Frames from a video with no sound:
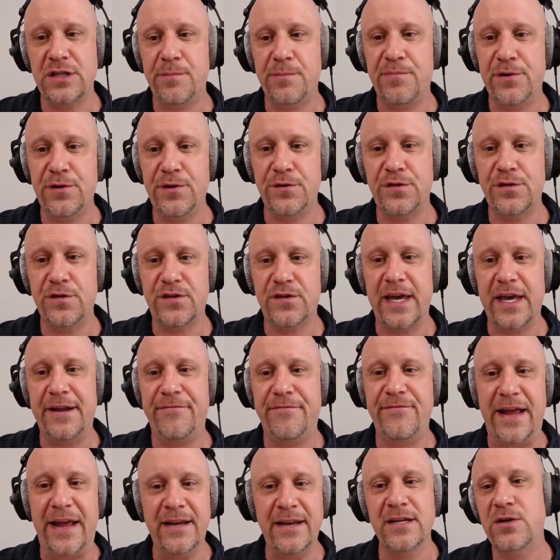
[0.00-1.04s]
the producers get
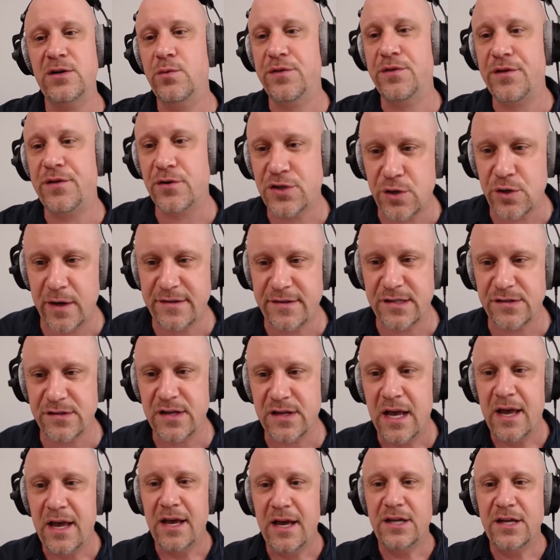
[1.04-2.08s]
offended with their
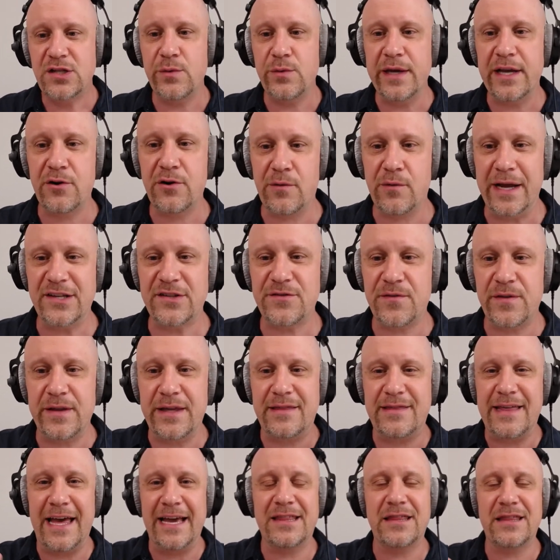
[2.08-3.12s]
choices? Do we gracefully
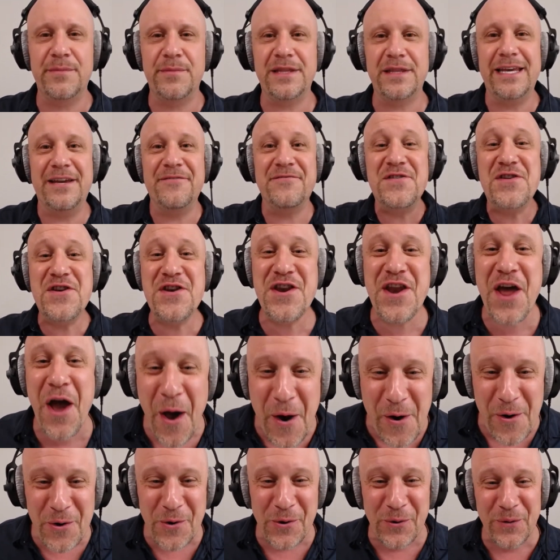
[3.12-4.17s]
thank them and leave?
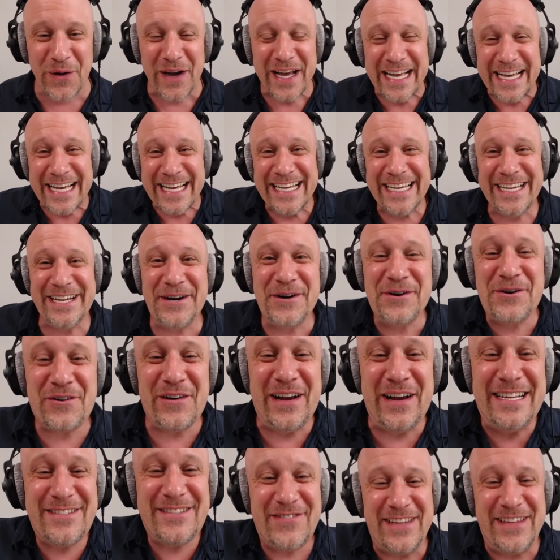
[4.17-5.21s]
No, you don't
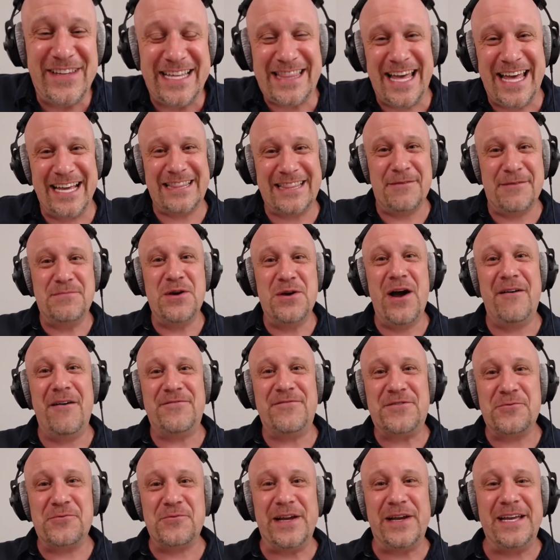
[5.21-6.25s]
gracefully thank them. You have
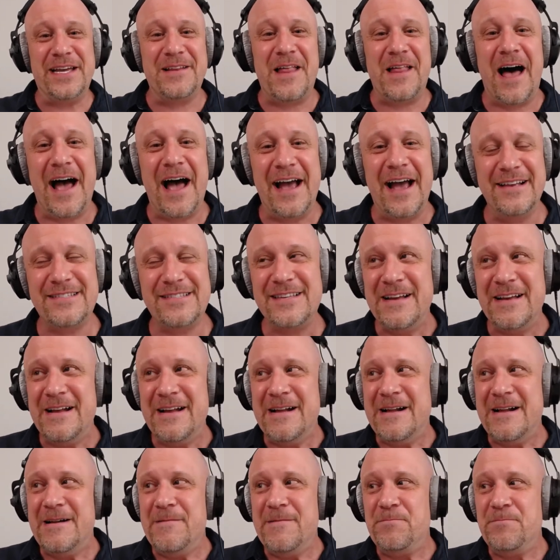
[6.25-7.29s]
to realize
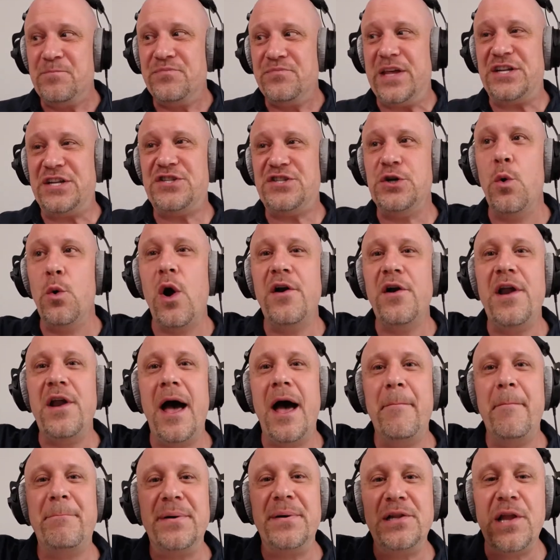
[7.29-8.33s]
that you are
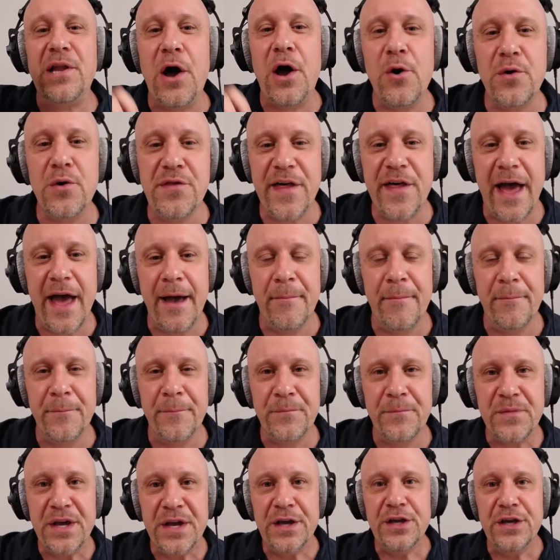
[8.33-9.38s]
not below
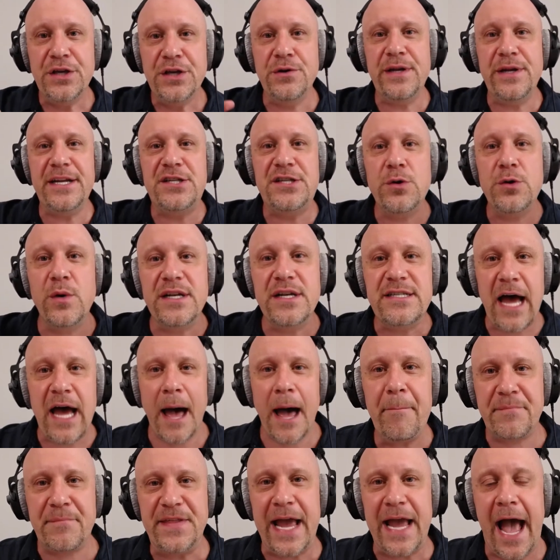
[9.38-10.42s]
them. You need to
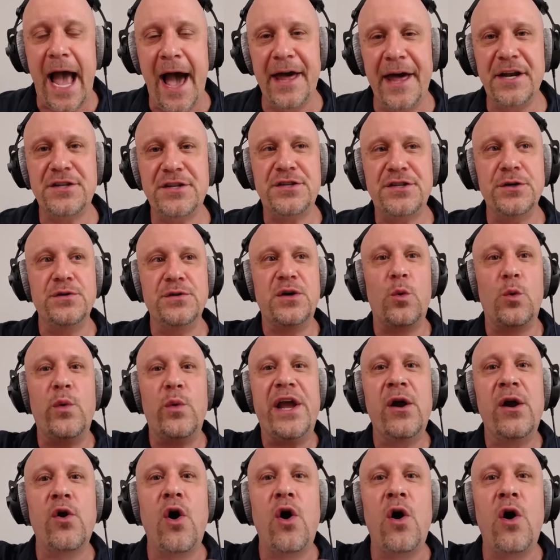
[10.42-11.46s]
adopt the attitude that we
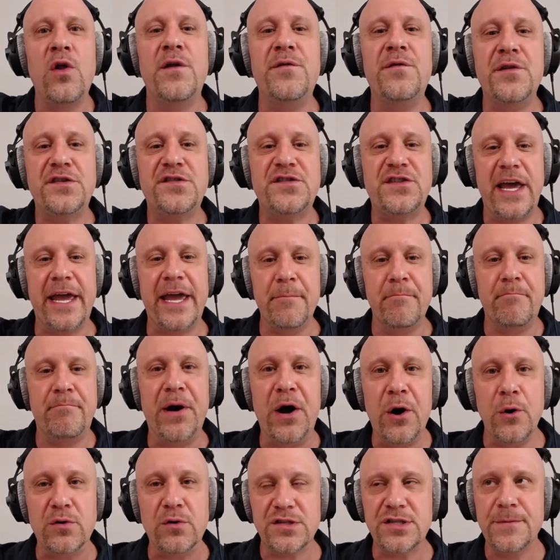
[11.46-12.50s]
are all in the same
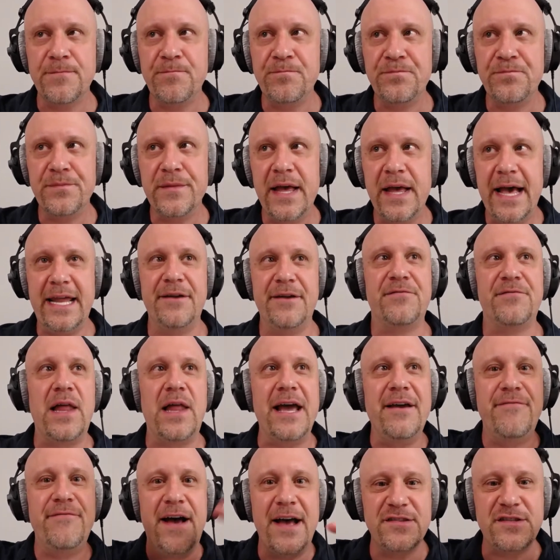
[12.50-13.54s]
boat. And if
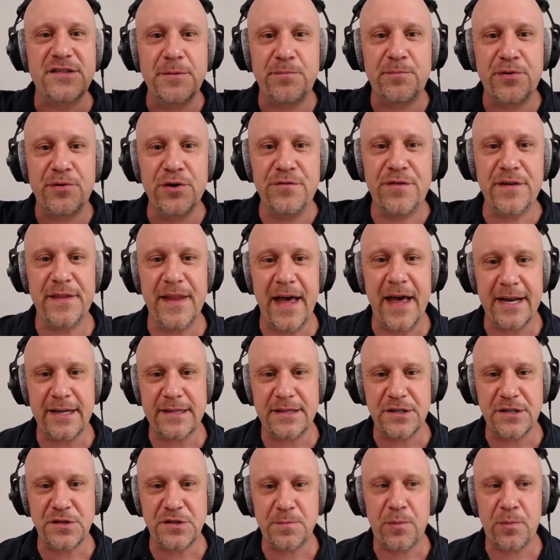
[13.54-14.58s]
life hasn't proven that at
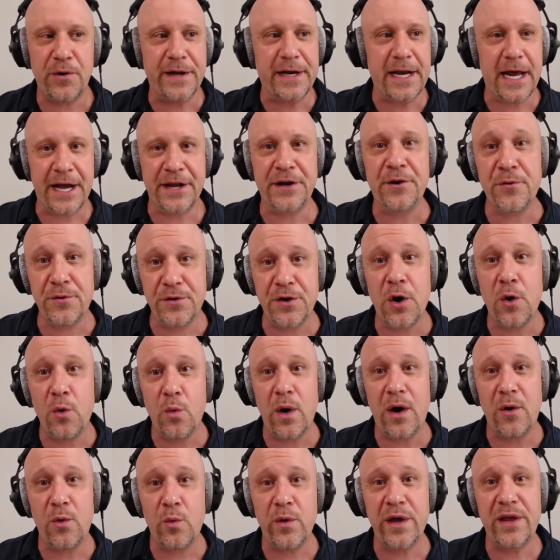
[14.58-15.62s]
this point, I don't know
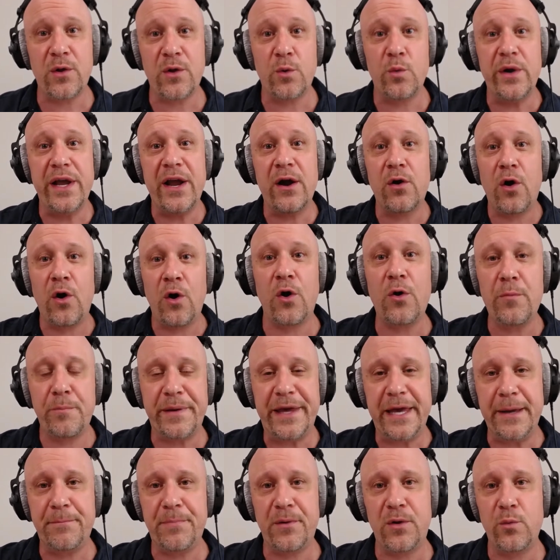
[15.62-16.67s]
what will. We are all
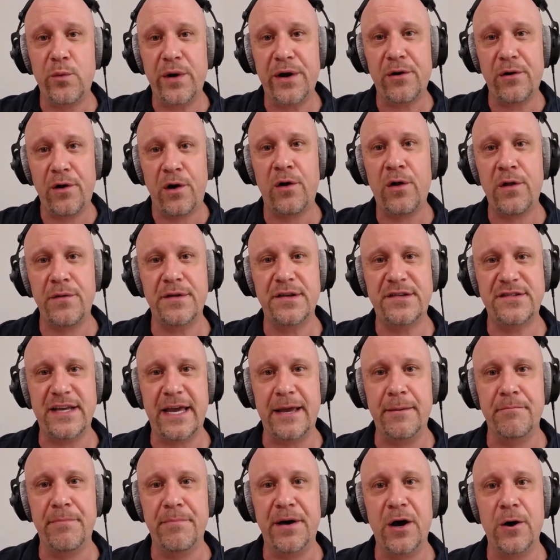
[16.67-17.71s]
people. We are all in the
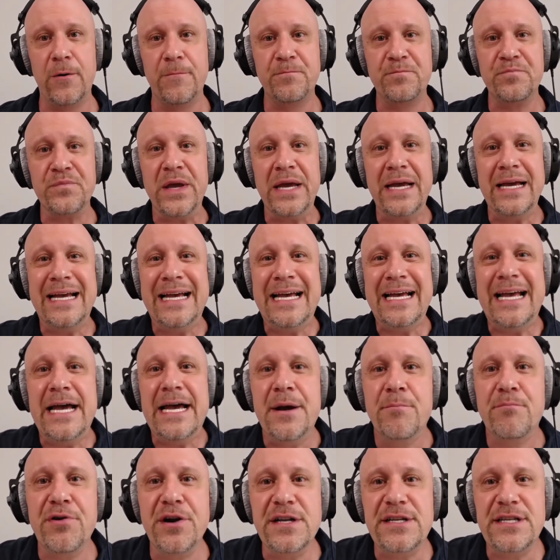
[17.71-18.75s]
same boat.
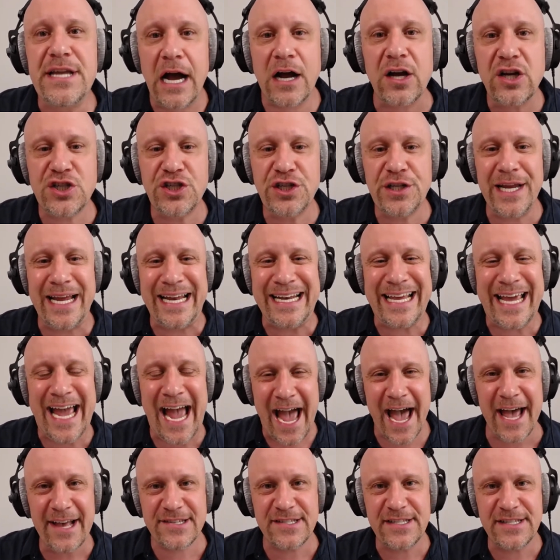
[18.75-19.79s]
Production and
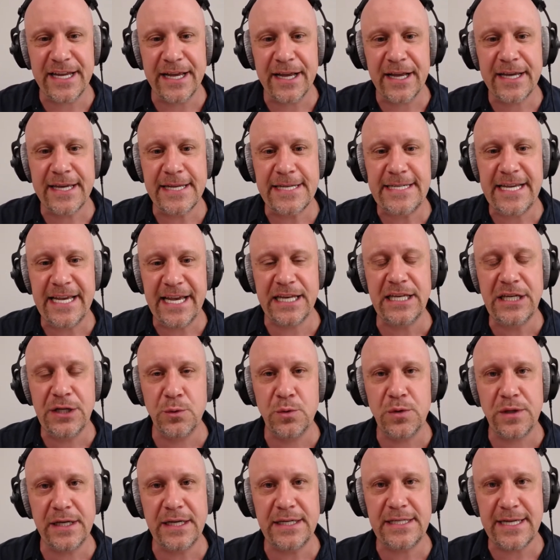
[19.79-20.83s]
casting
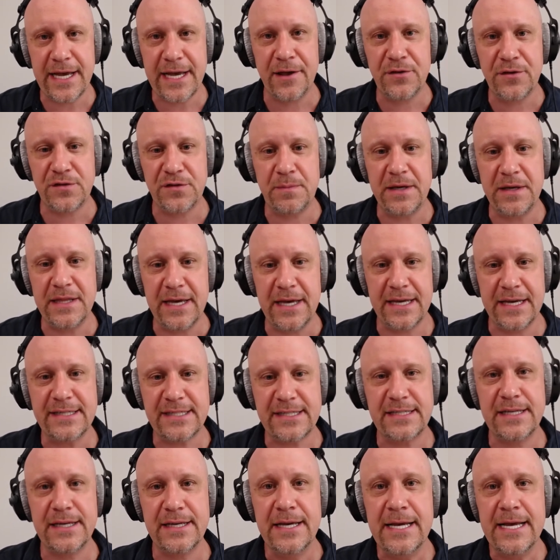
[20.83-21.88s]
continually tells me
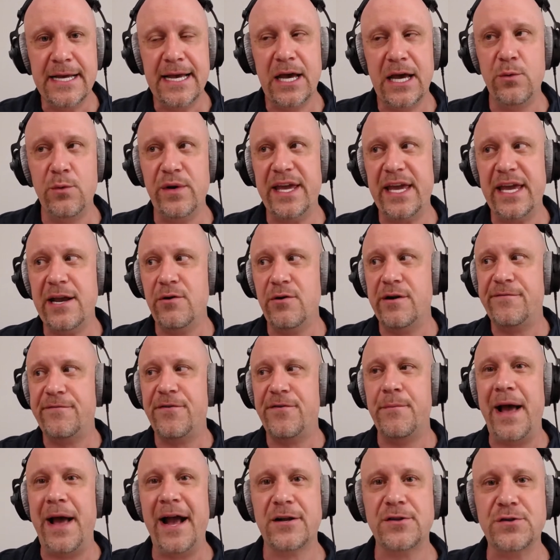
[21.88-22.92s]
this. And we hear it
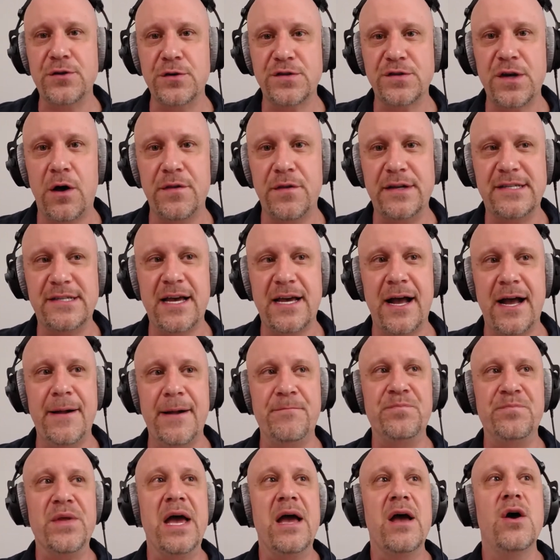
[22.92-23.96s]
from actors all the
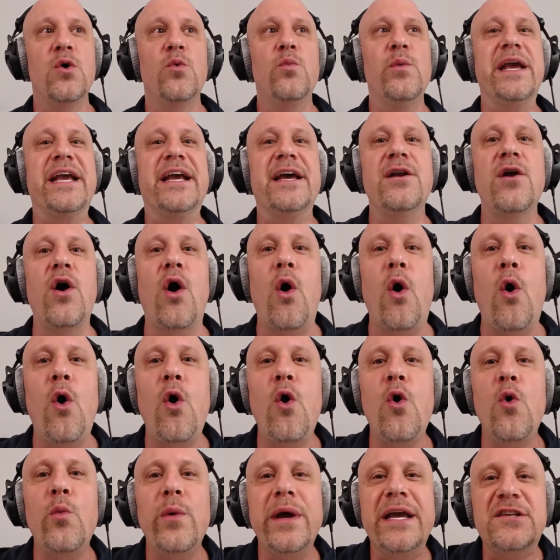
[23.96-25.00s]
time. We can
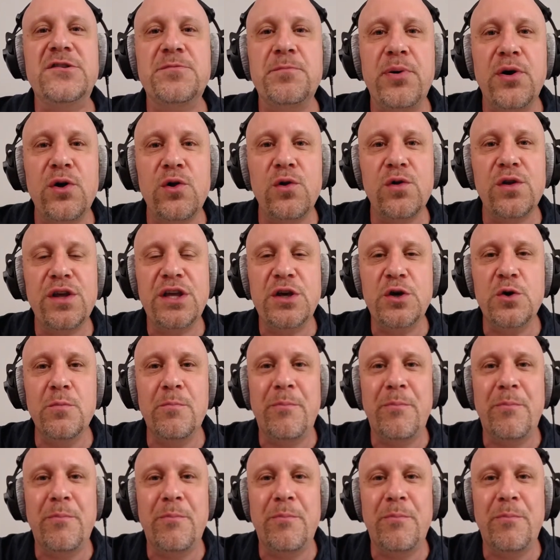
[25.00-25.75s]
always pull you